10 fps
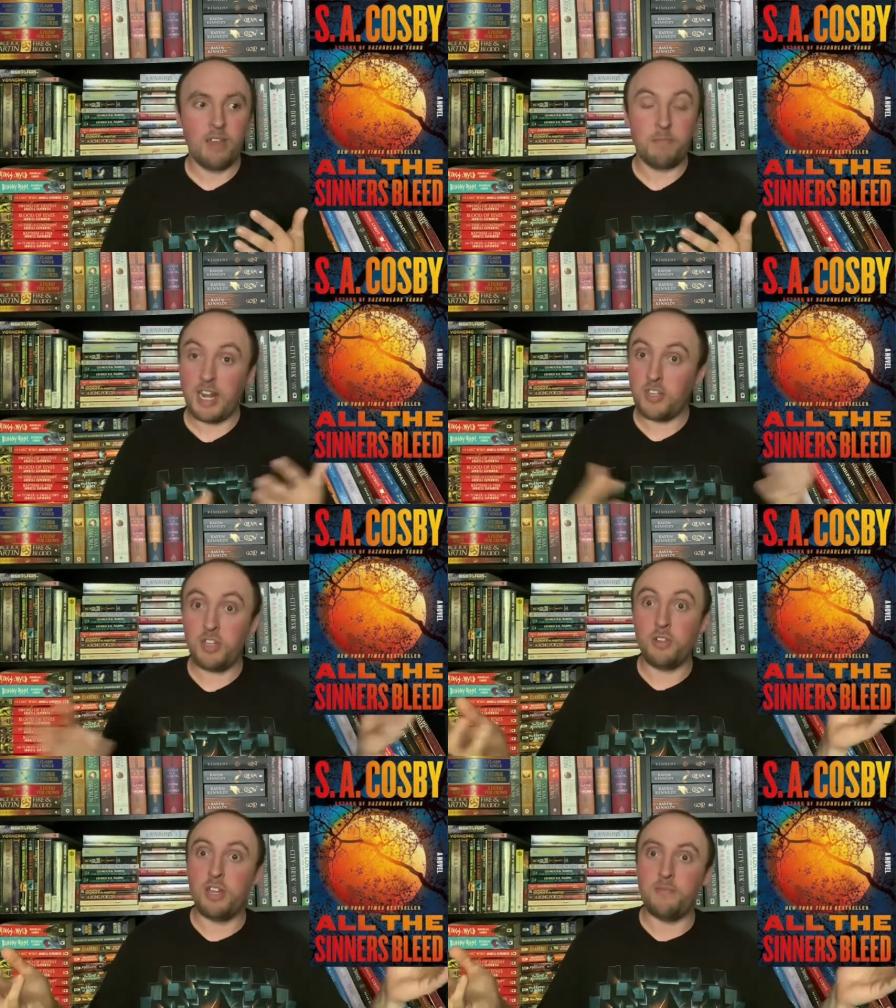But I
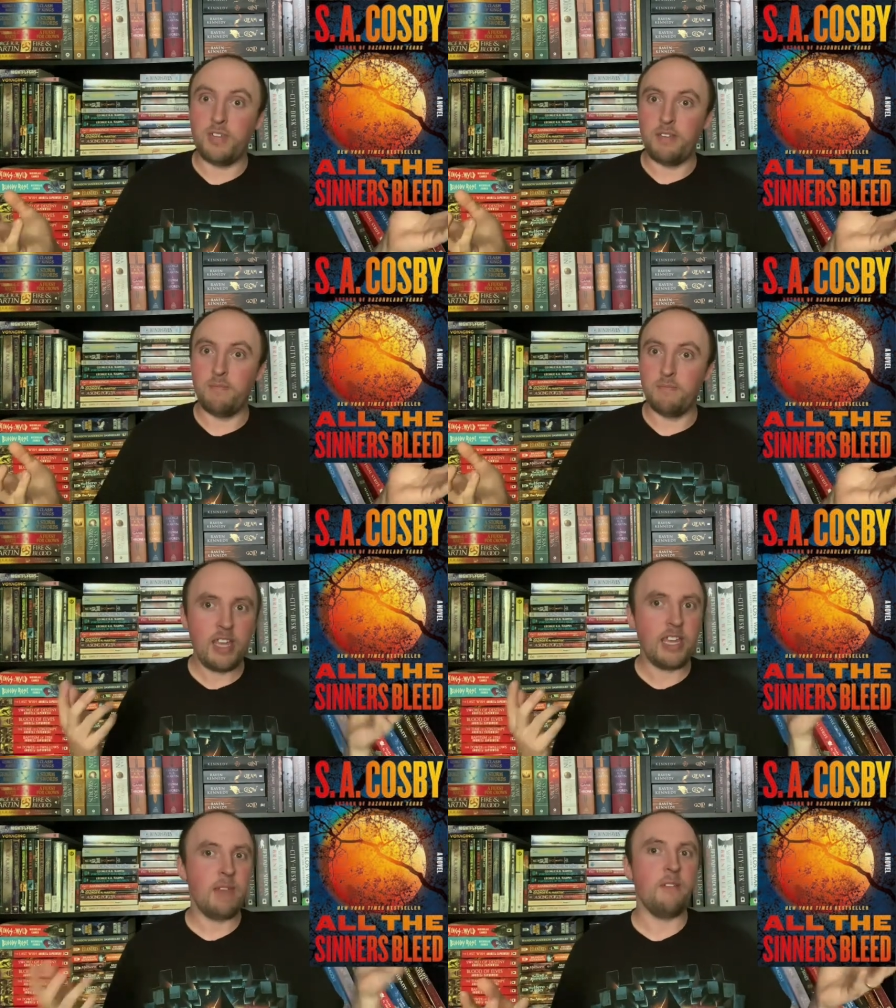still loved it
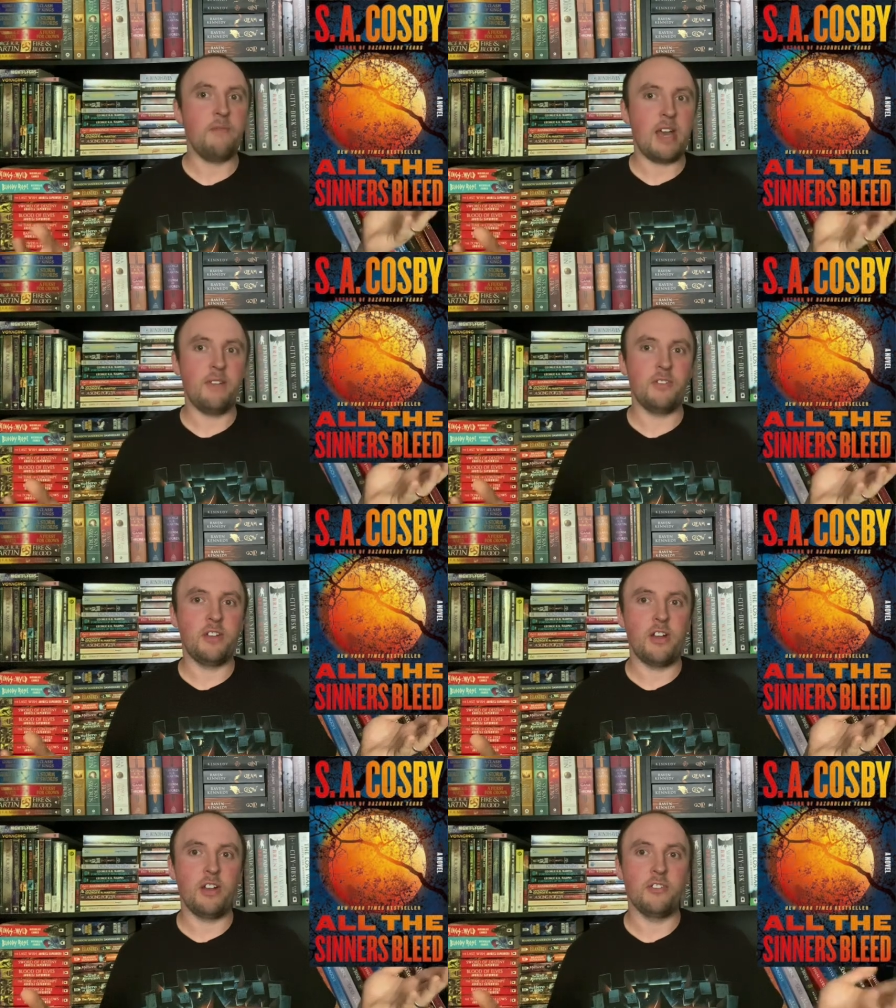and gave it five
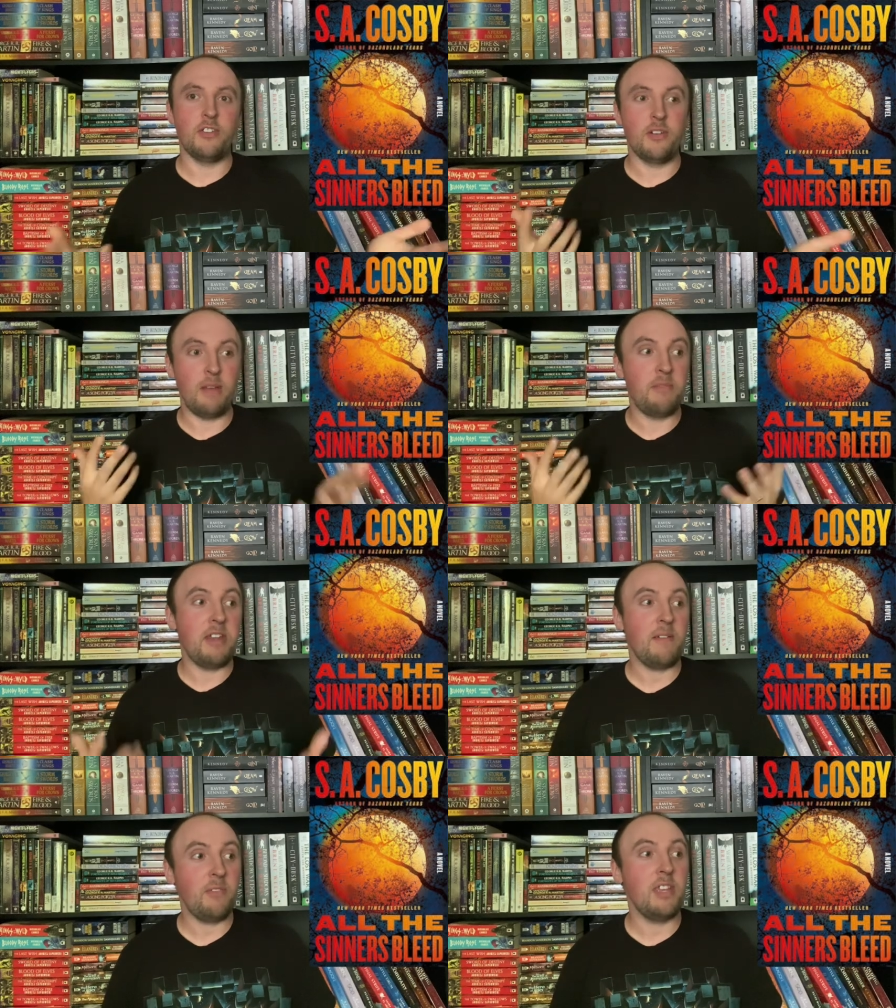stars. So I'm
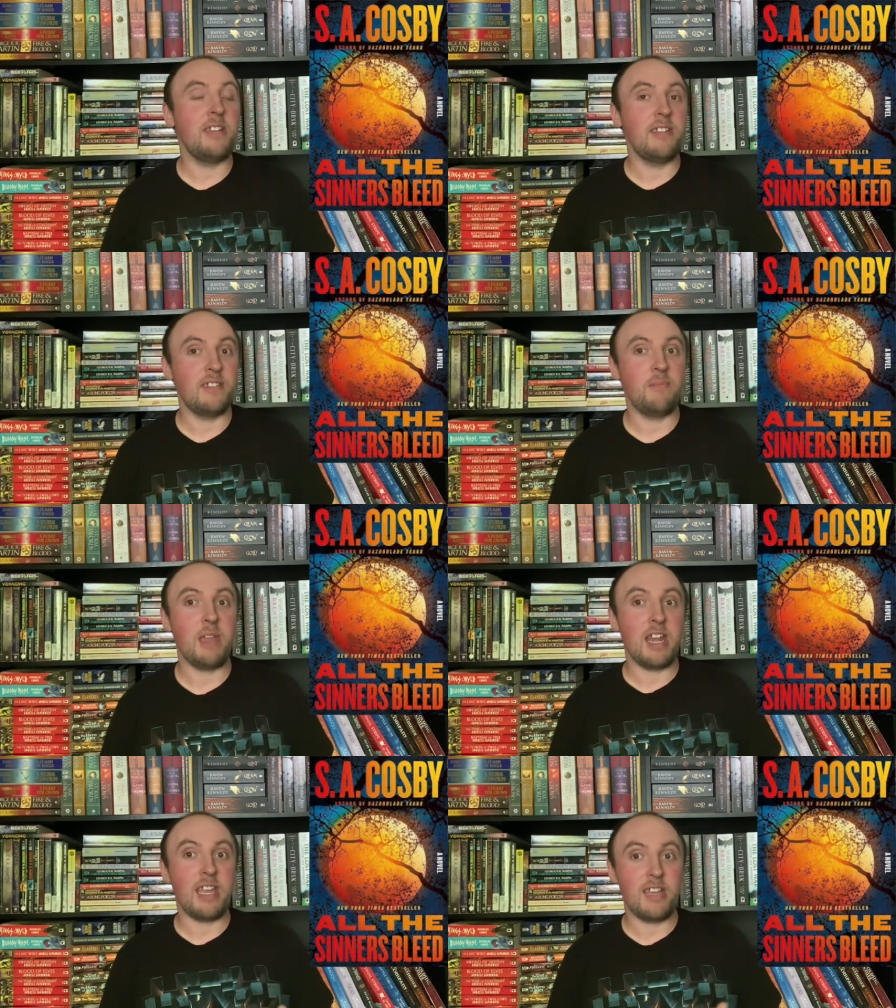definitely
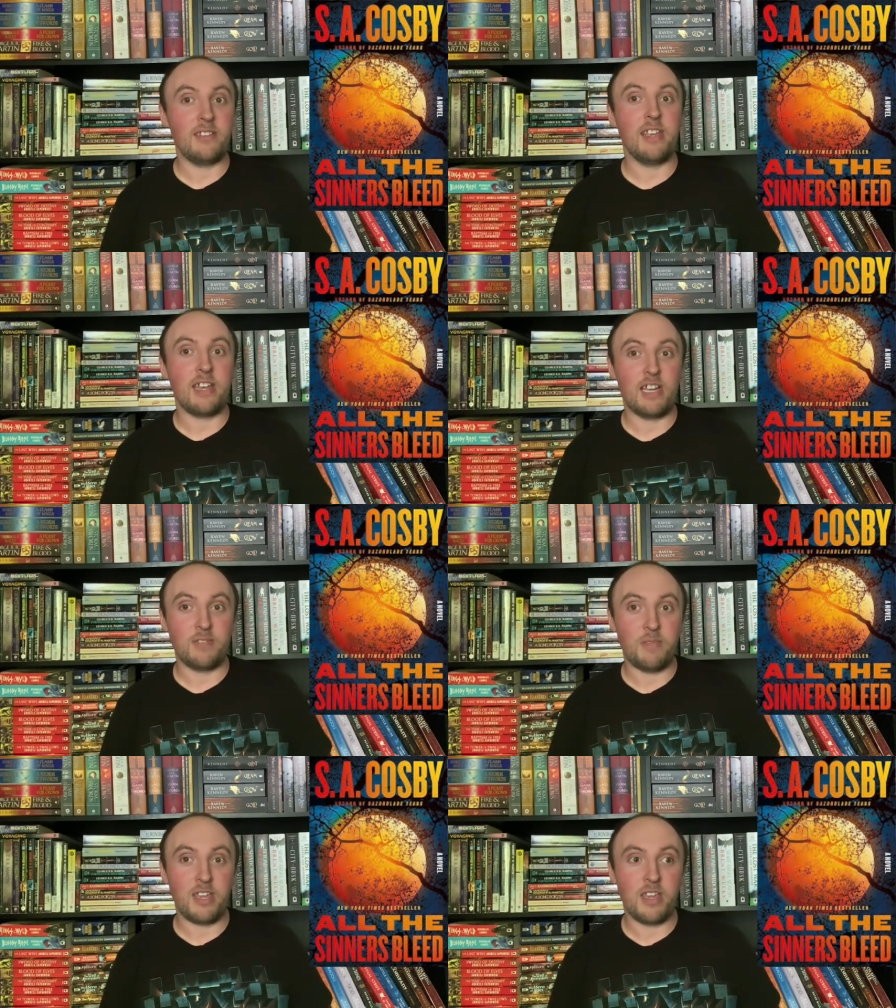anticipating S.A.
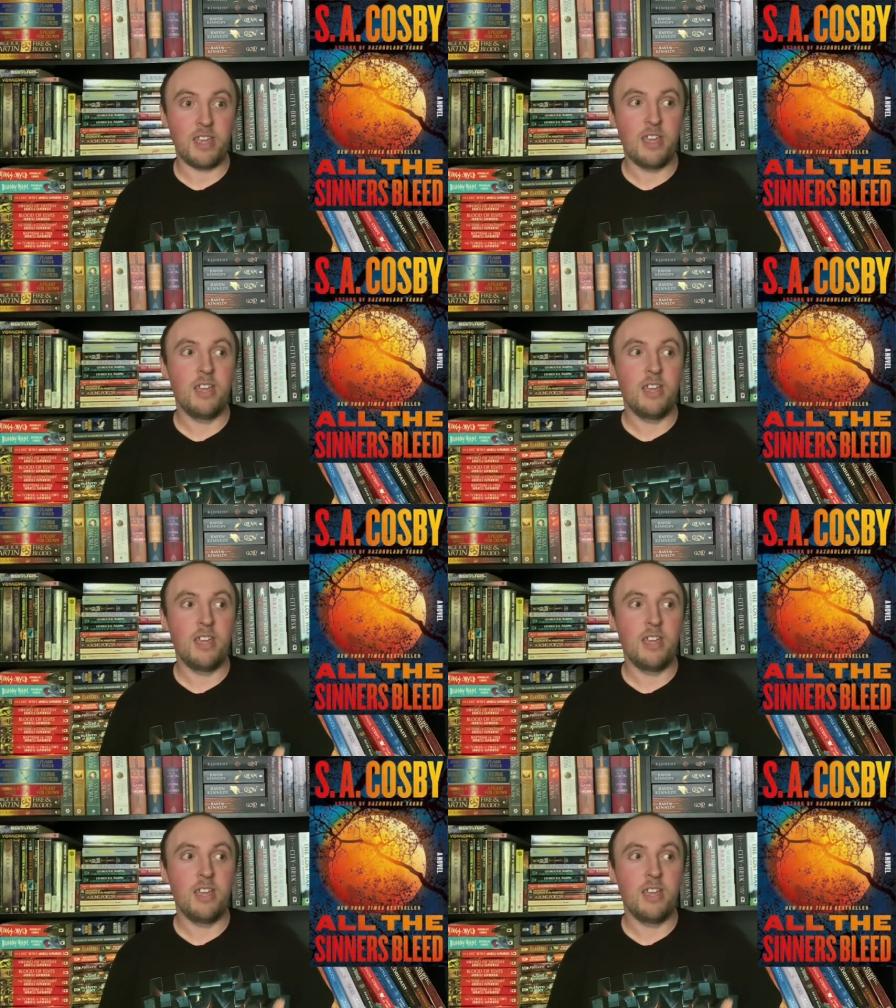Cosby